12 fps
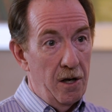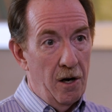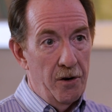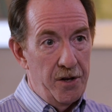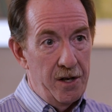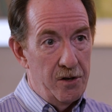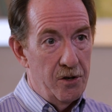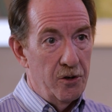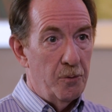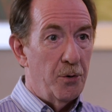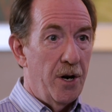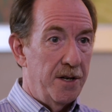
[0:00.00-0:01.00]
are the
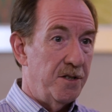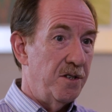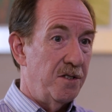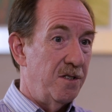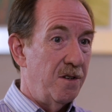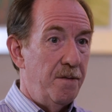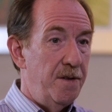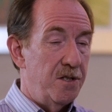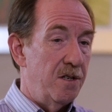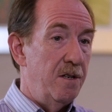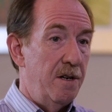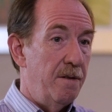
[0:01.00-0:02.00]
internal processes
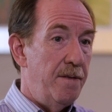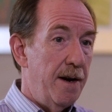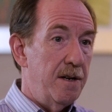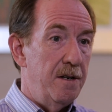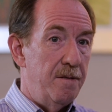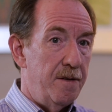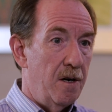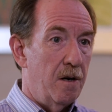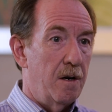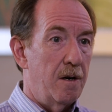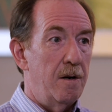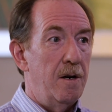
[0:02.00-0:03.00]
efficient and effective, and
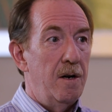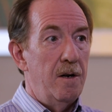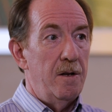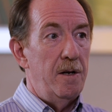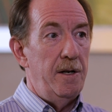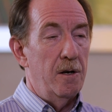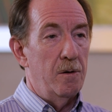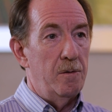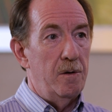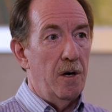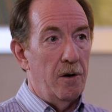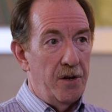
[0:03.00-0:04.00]
are
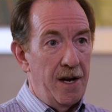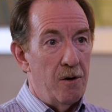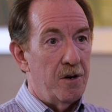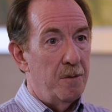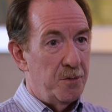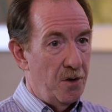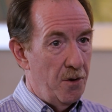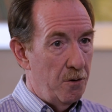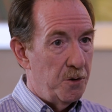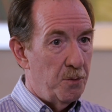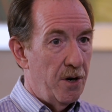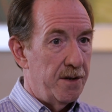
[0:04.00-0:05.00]
the outcomes of
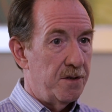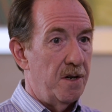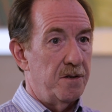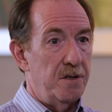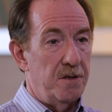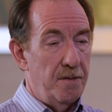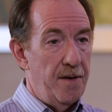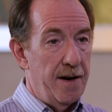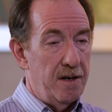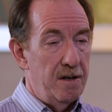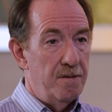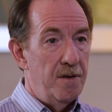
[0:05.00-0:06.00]
those processes
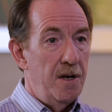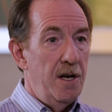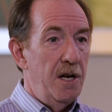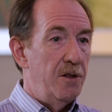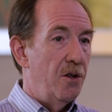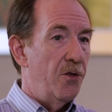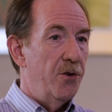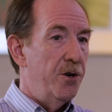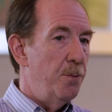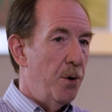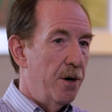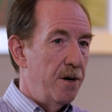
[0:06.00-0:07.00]
effective? And the
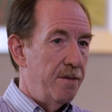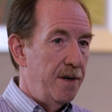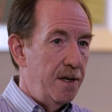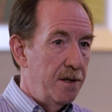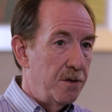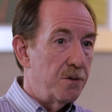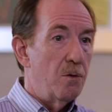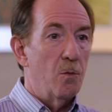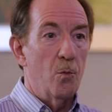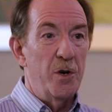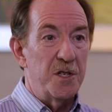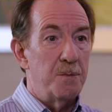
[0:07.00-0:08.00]
third part of it is
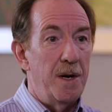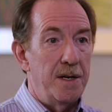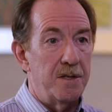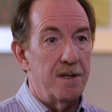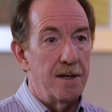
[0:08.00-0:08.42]
risk-based